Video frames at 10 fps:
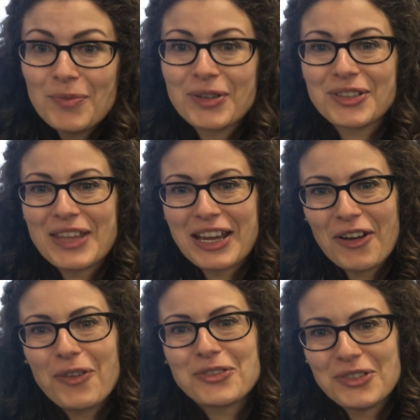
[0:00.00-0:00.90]
because they can
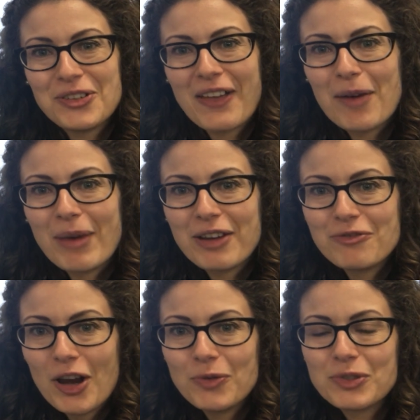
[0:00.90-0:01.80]
often do that by
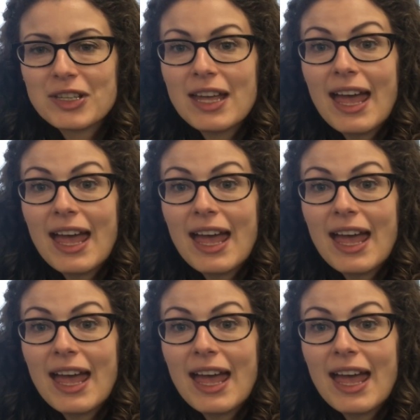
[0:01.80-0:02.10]
rote.